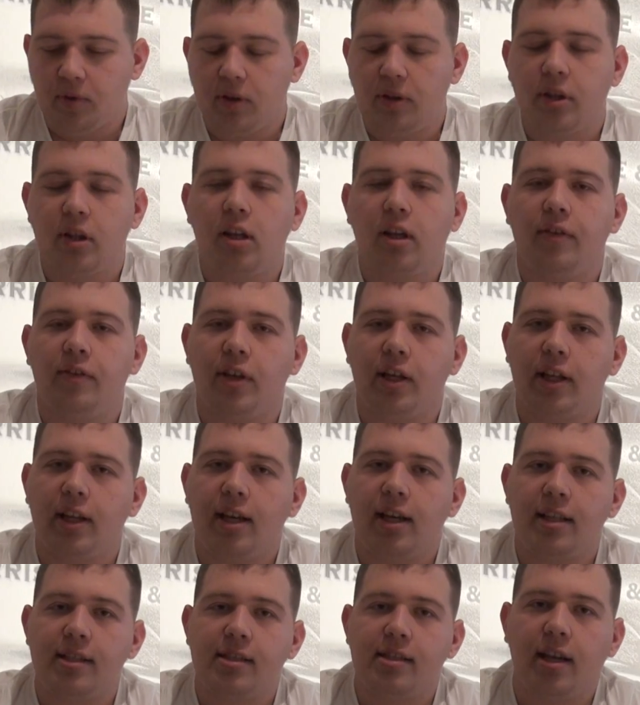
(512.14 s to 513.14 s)
leave it at
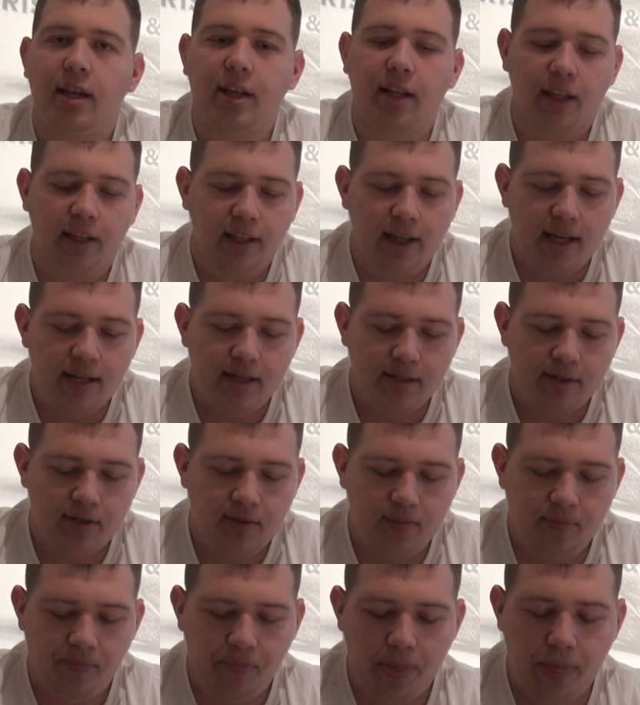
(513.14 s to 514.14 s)
that setting, and that
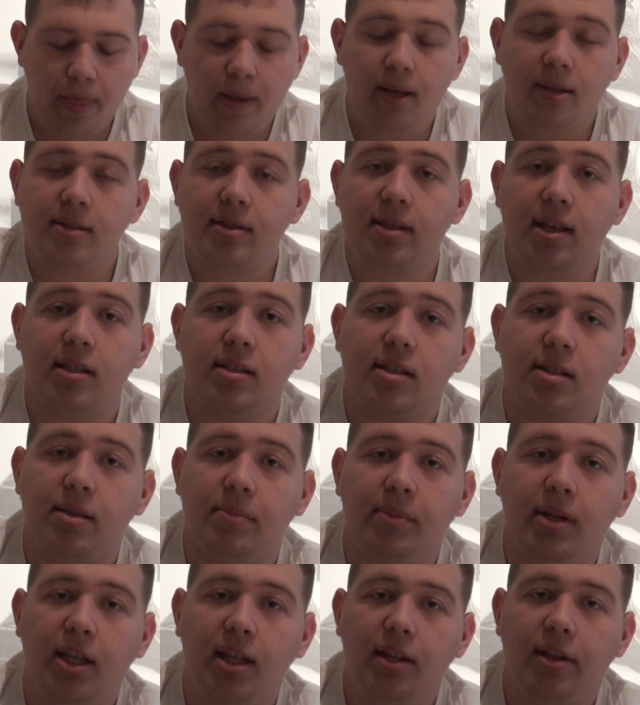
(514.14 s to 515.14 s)
says to
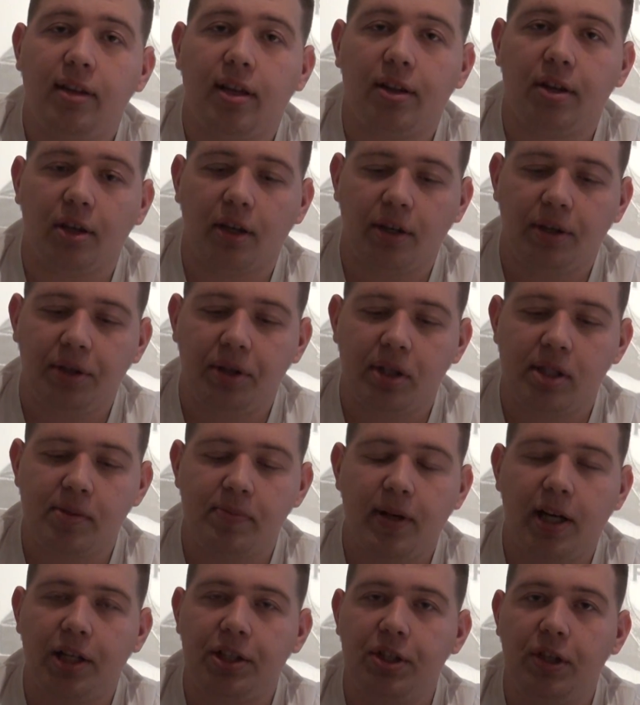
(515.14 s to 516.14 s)
me that they're going to
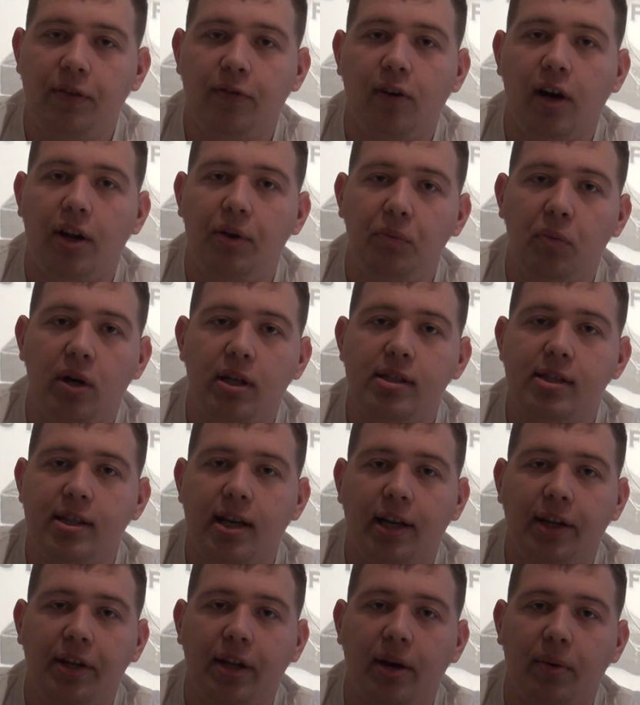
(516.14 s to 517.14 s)
expect you find one
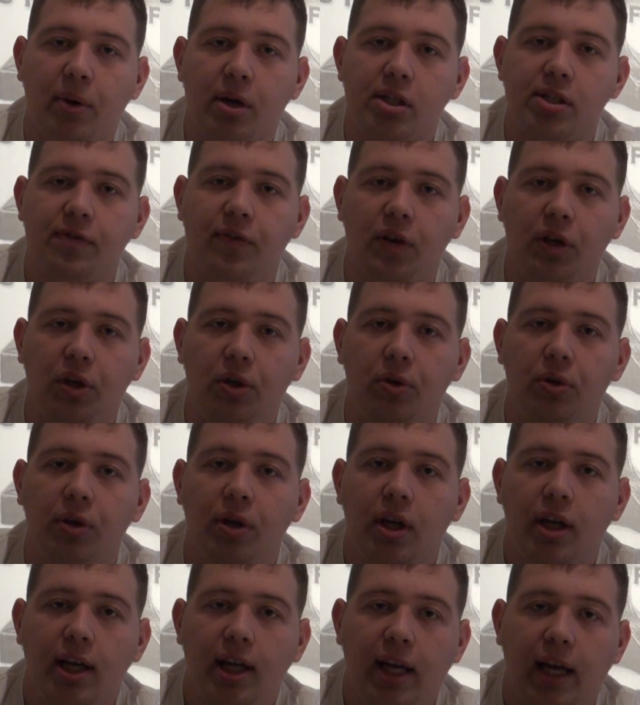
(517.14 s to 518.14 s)
setting that works for you
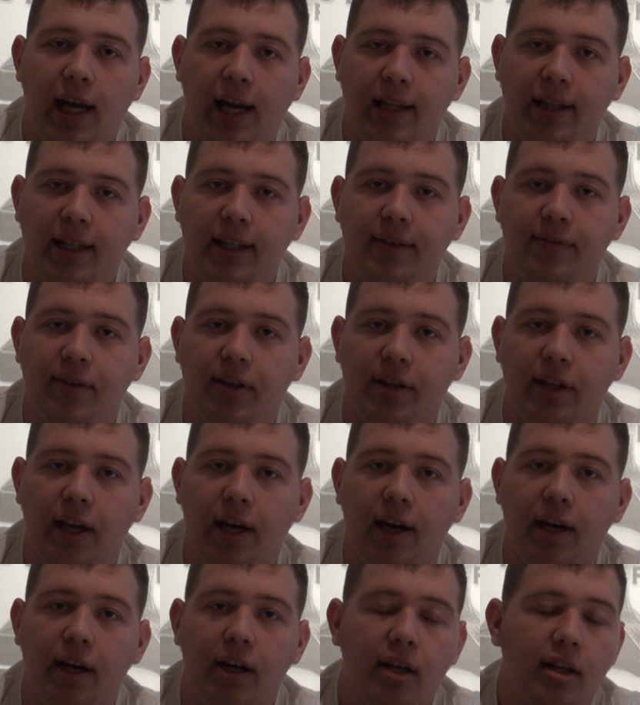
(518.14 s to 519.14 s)
and leave it
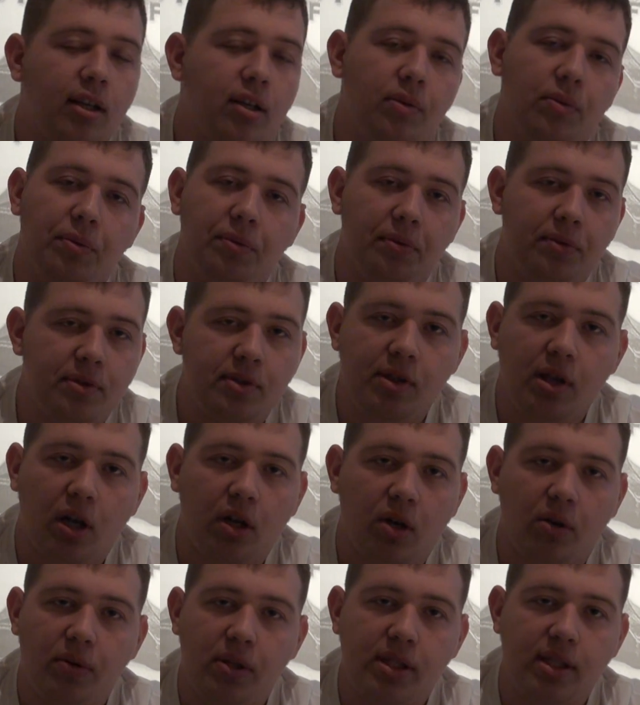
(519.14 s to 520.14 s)
there. It's not
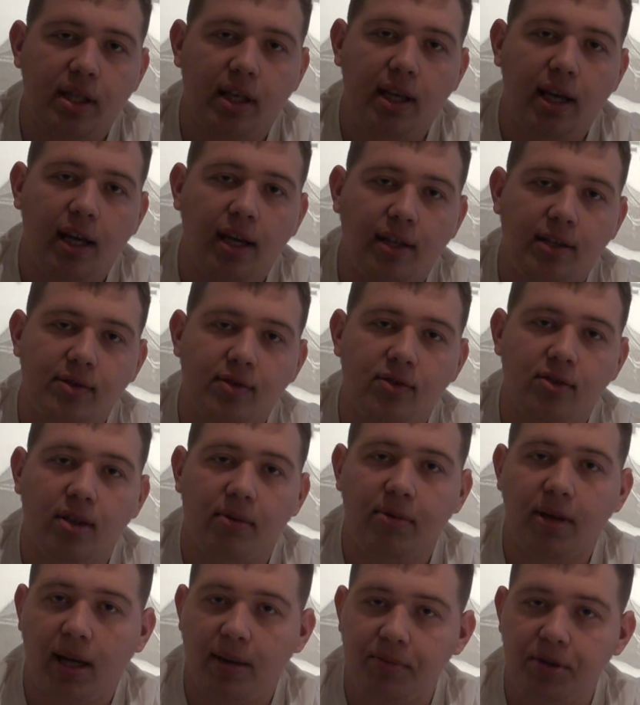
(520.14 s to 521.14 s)
always the case.
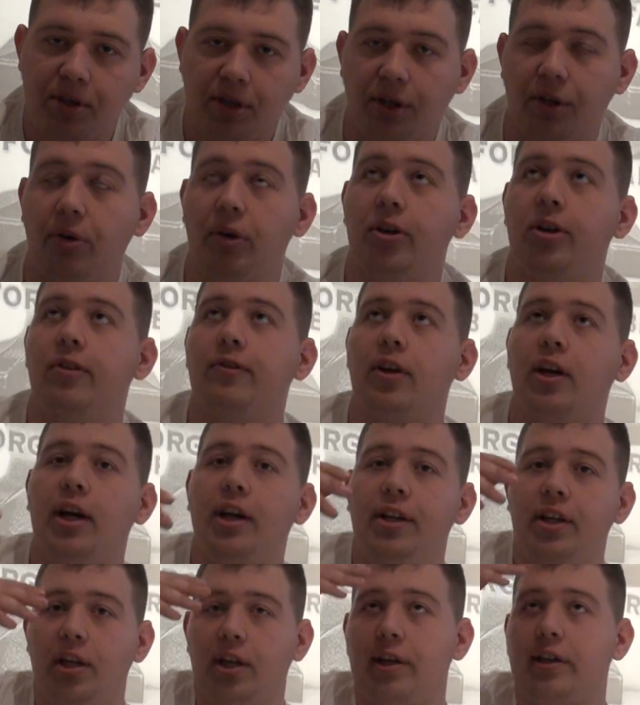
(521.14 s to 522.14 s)
Sometimes you're doing
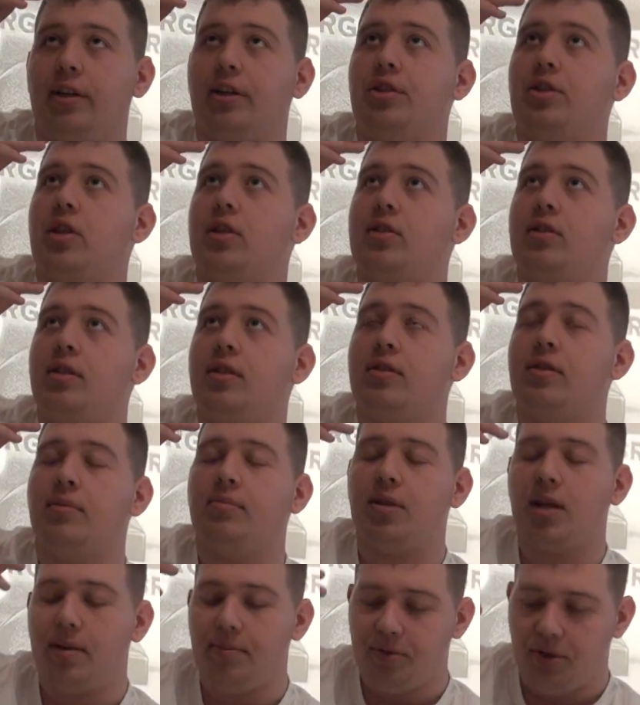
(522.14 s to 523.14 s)
overhead, you got to adjust it.
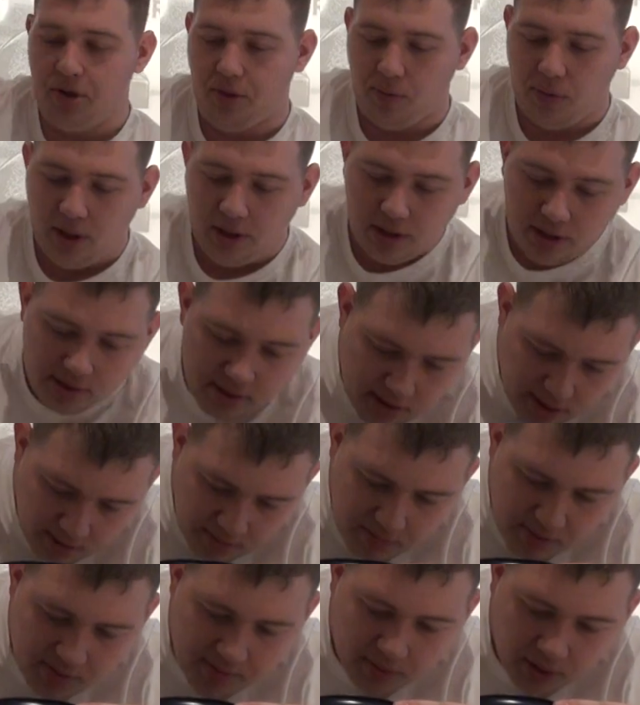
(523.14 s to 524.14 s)
Sometimes you're welding
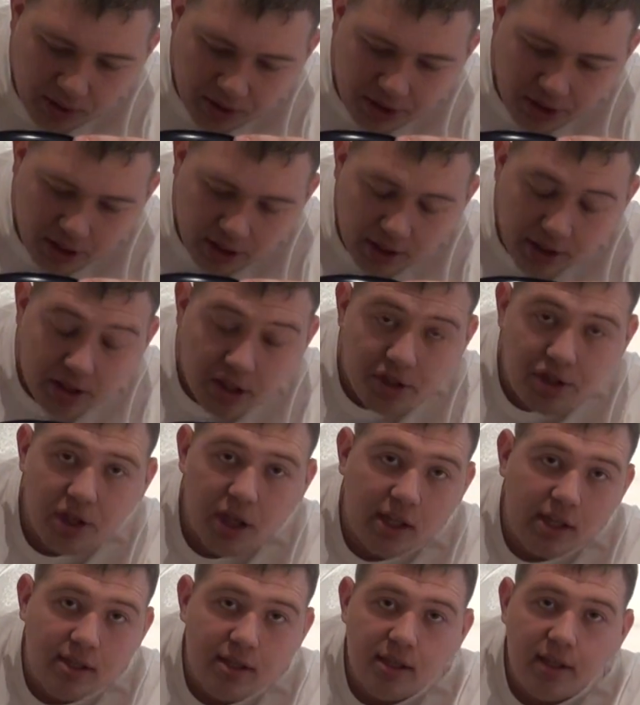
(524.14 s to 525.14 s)
something small, you got to
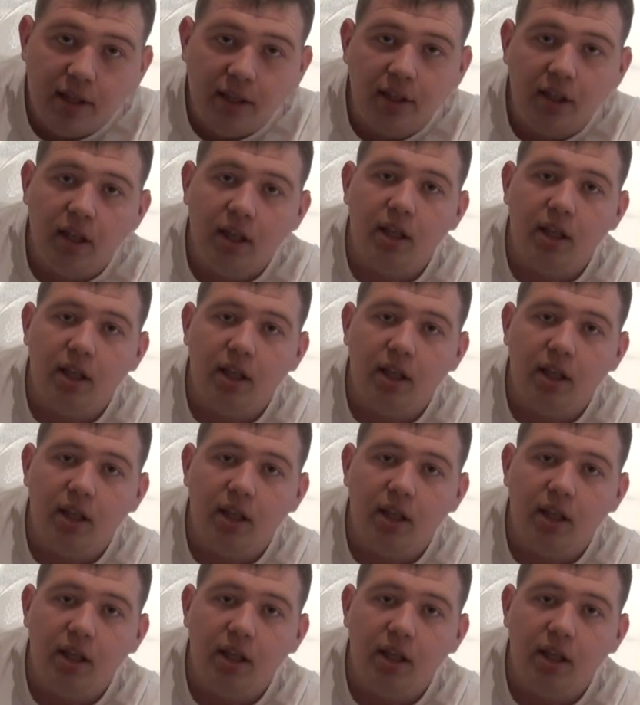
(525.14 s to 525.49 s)
adjust it.